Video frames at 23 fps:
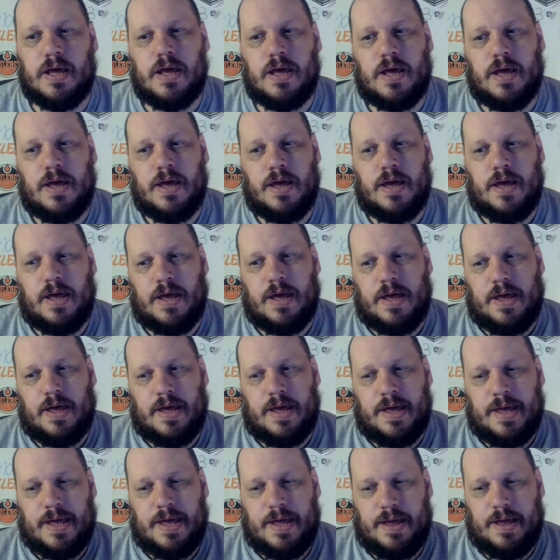
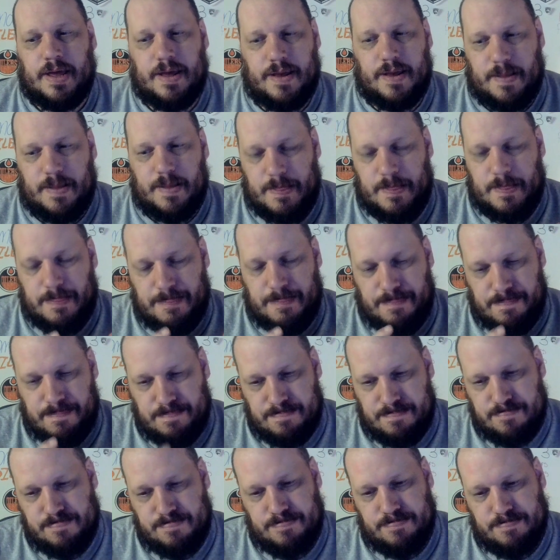
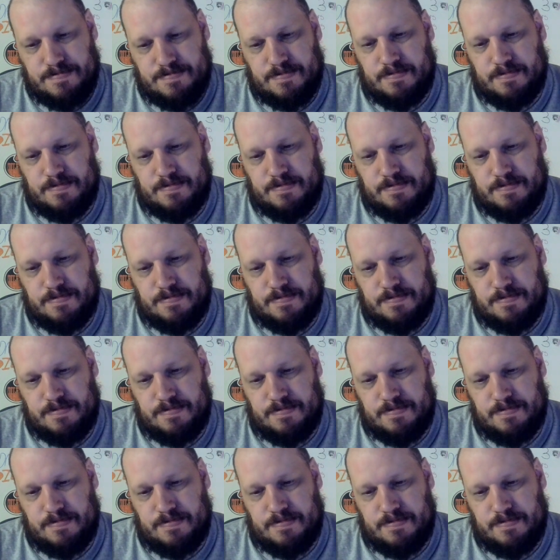(no one is talking)